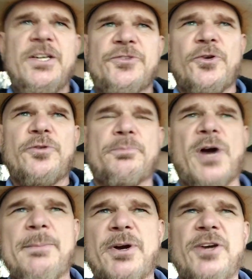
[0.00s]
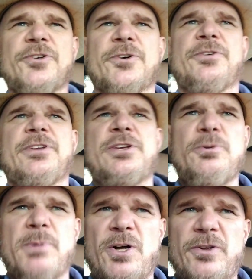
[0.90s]
So the primary target of the
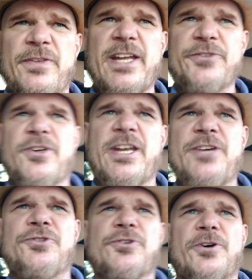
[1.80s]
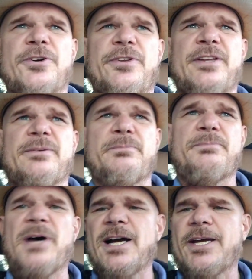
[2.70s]
cue ball and the destination target of the
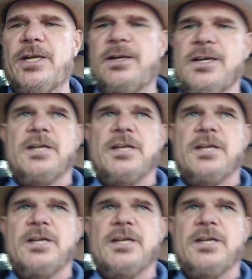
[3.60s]
pocket